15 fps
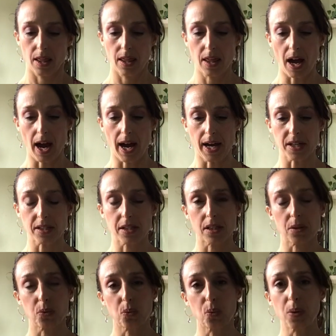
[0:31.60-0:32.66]
that
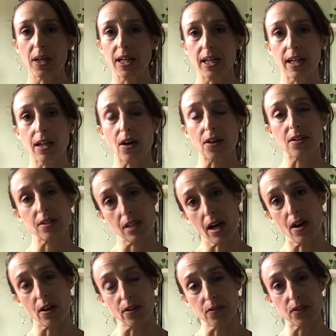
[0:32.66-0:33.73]
we
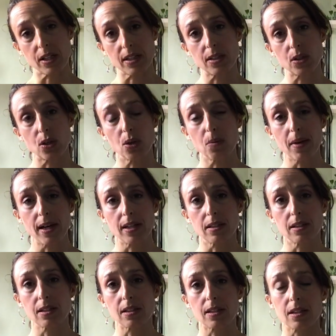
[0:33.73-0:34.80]
ourselves as
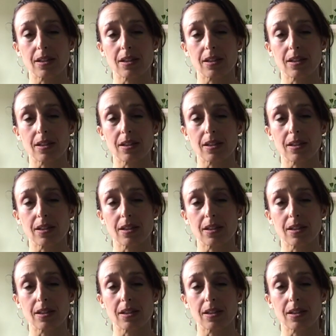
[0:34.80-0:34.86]
humans,